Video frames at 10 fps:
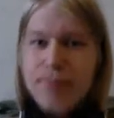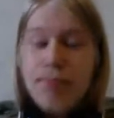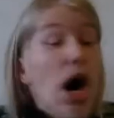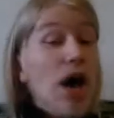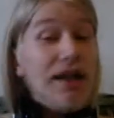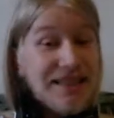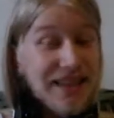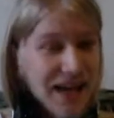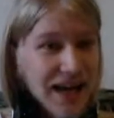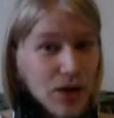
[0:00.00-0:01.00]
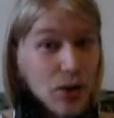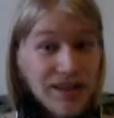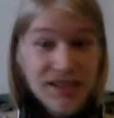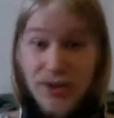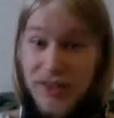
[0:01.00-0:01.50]
But,
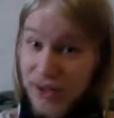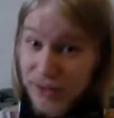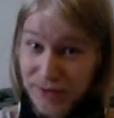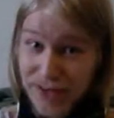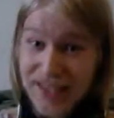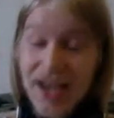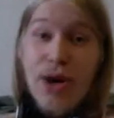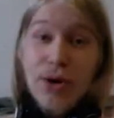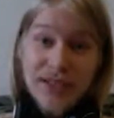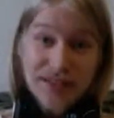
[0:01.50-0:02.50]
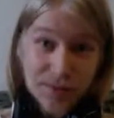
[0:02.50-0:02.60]
according to another friend who did some